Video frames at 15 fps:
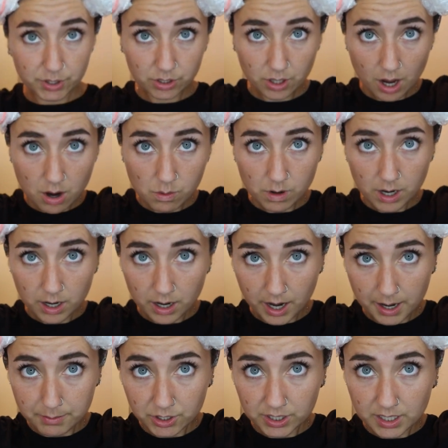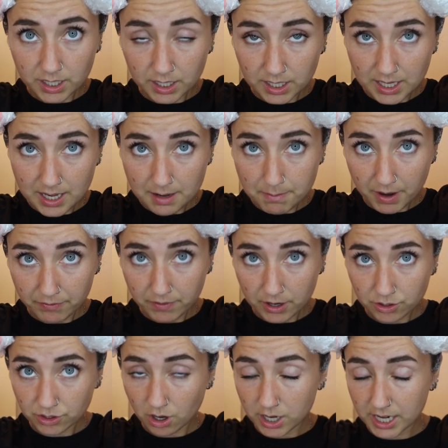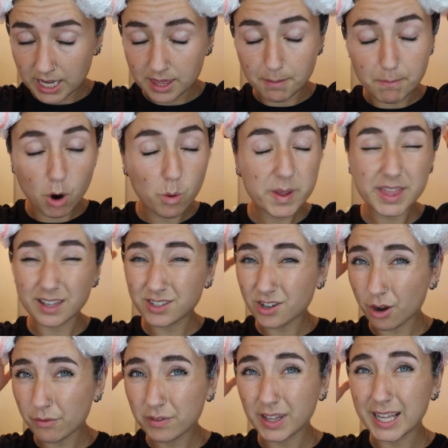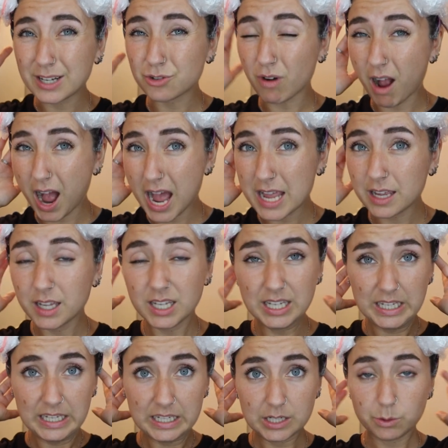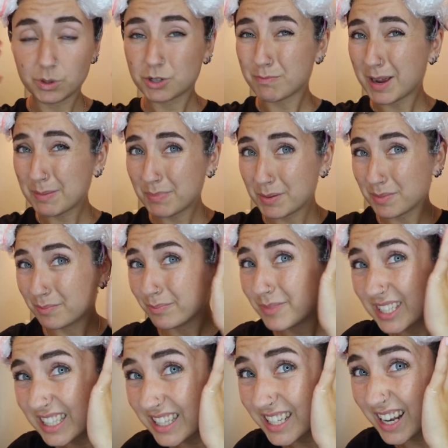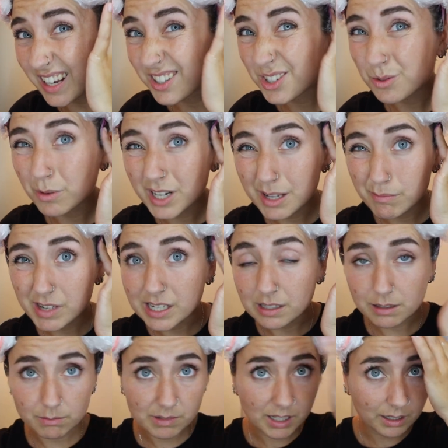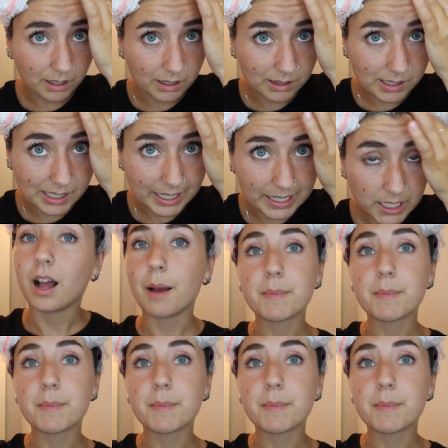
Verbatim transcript: So I'm just gonna keep my fingers on it in the moment they start feeling dry, which might be in the next twenty minutes, I'm not gonna lie.